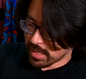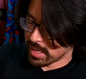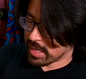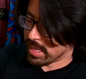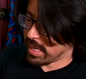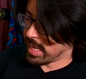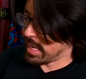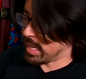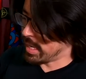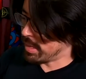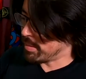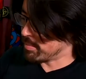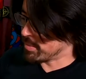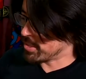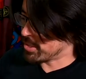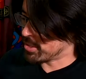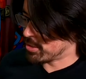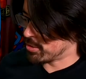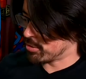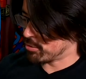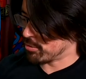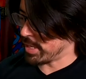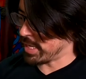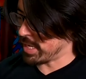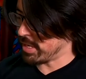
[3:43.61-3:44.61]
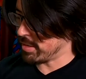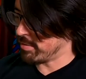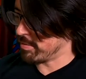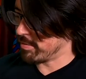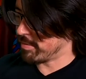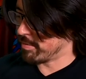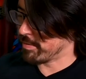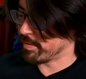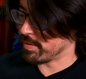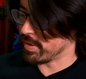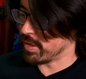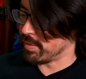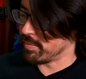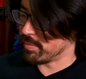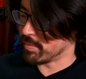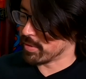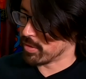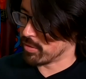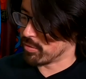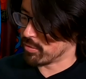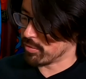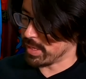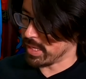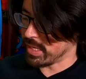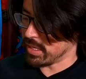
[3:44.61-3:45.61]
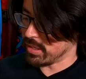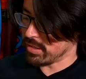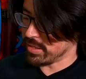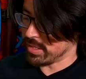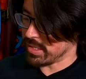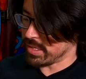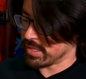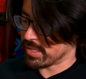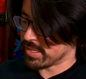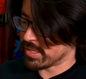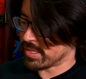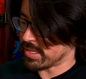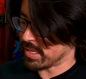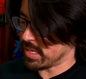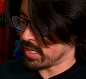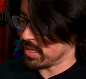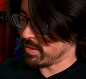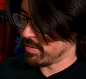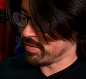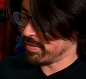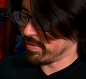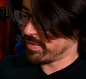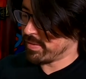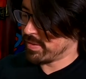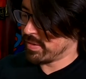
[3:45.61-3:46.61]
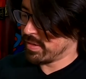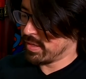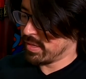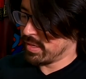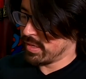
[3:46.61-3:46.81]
came straight from Grailed itself.